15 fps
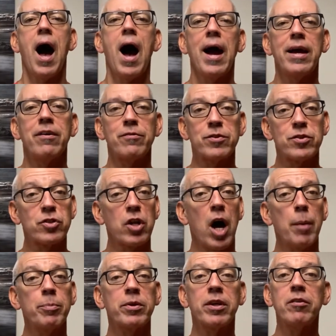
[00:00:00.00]
"I have
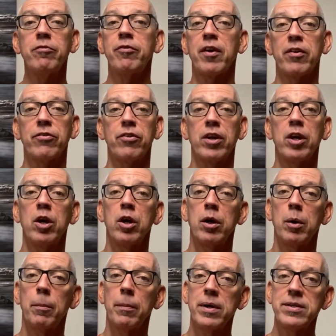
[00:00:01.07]
stopped confessing
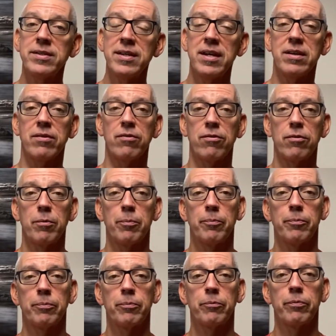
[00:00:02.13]
my sins."
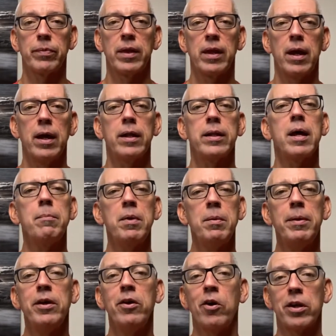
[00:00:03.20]
Let me
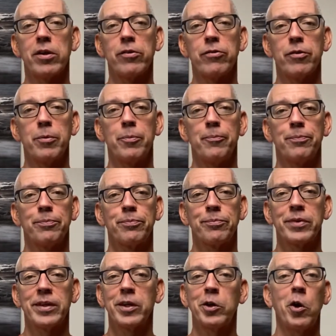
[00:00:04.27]
be honest.
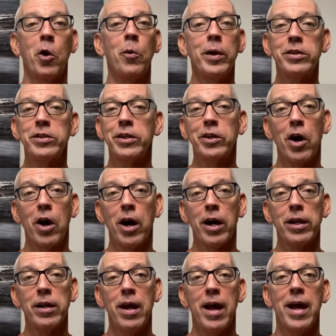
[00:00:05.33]
Going to
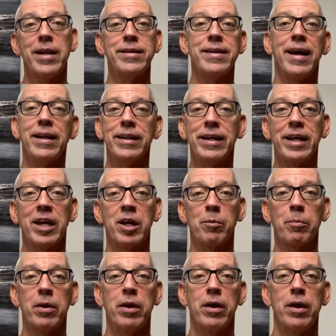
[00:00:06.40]
God and telling
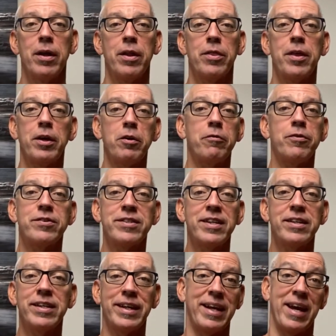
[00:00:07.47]
him that you've
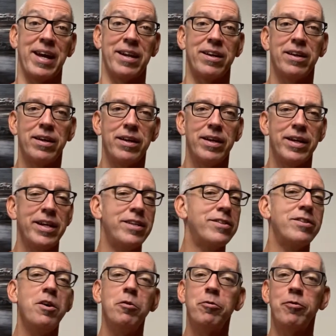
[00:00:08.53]
sinned again is
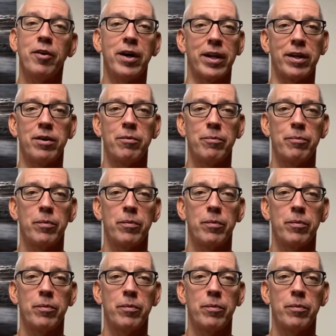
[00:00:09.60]
no fun.